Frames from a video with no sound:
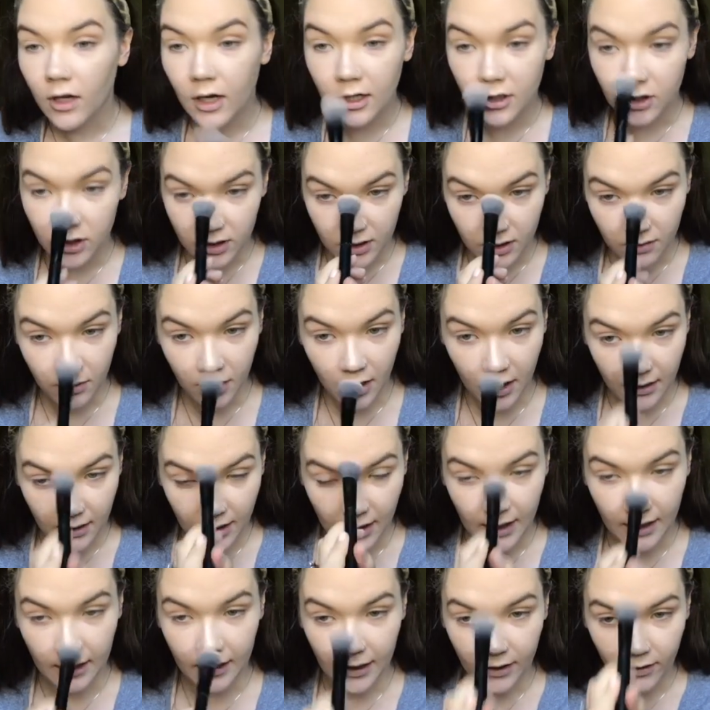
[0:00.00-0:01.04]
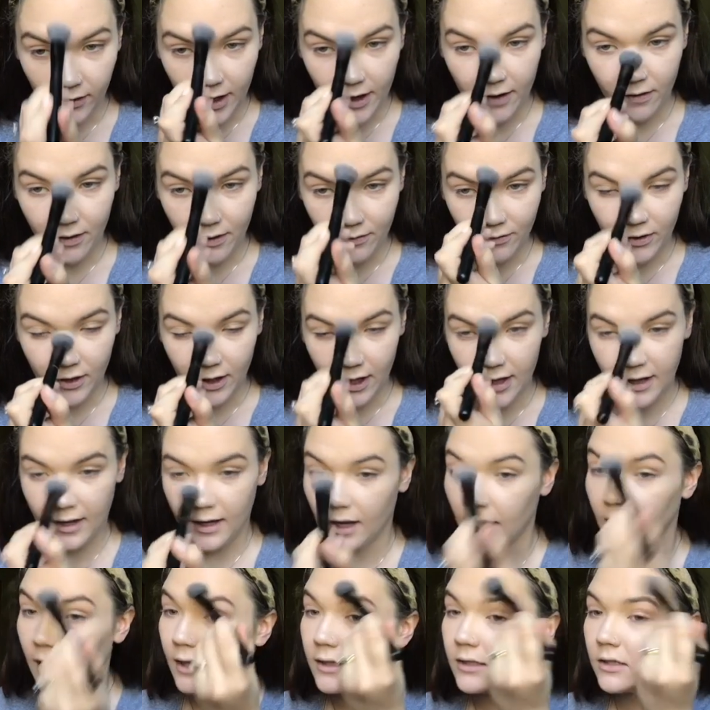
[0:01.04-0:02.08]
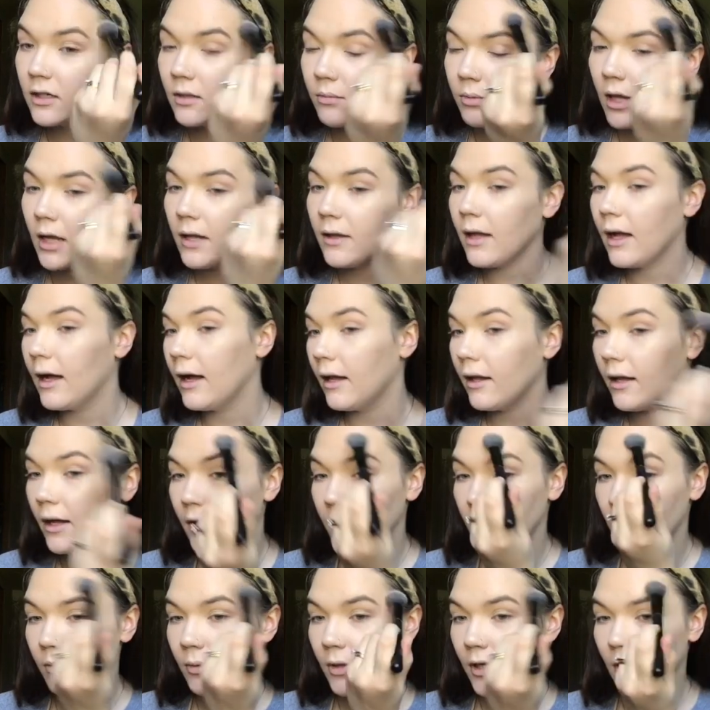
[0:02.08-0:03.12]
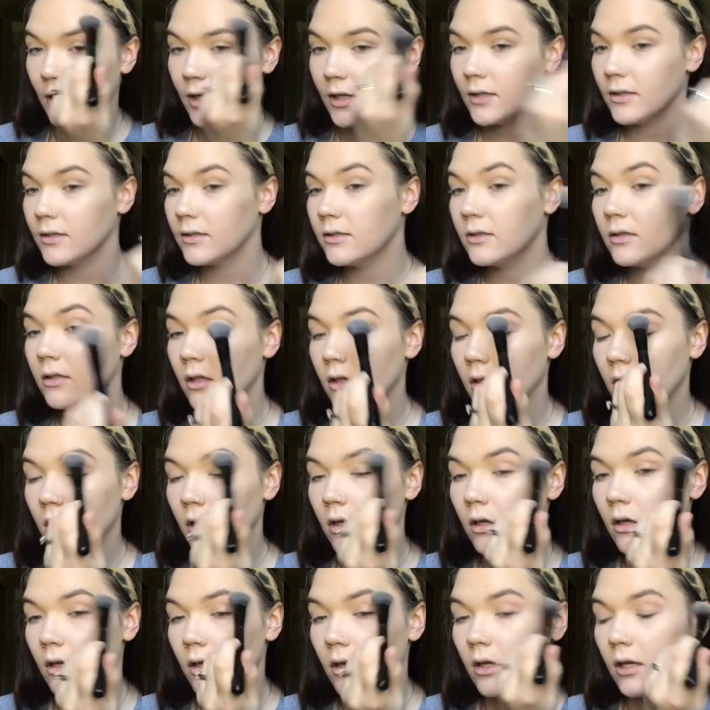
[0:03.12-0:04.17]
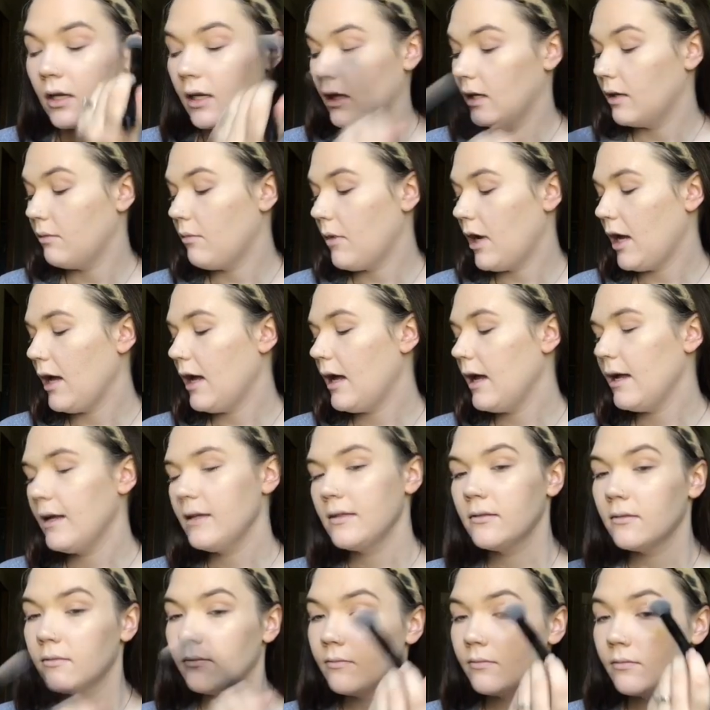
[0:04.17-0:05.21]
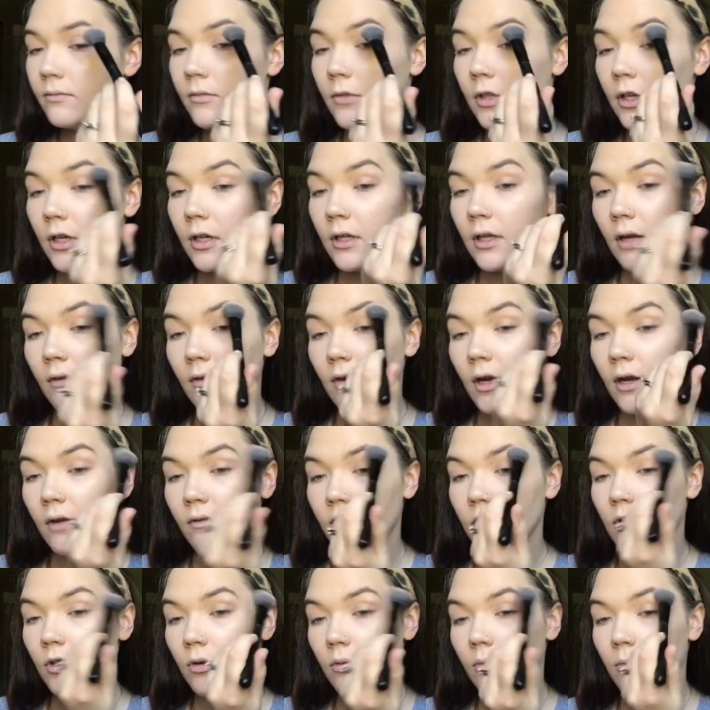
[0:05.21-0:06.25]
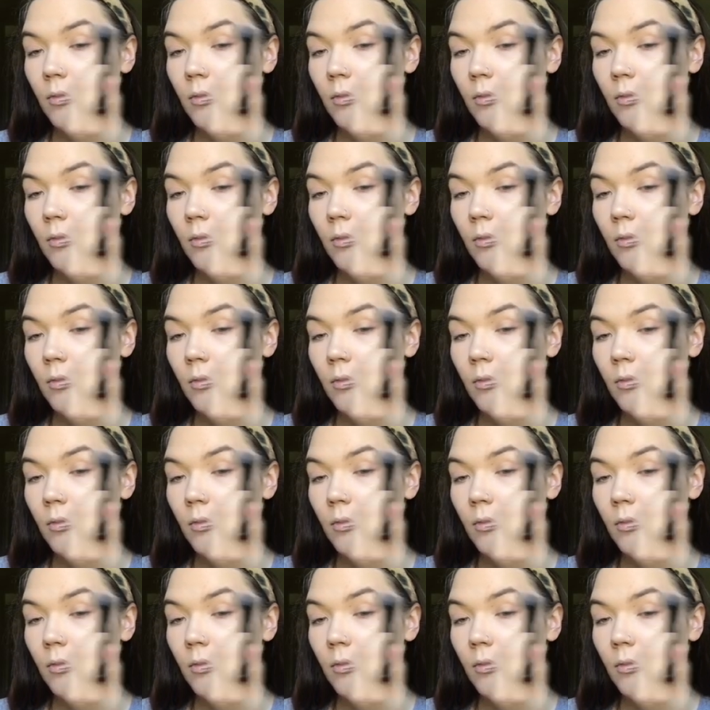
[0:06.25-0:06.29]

I just apply the highlighter however the heck I like to apply the highlighter, because in my eyes, you can never have too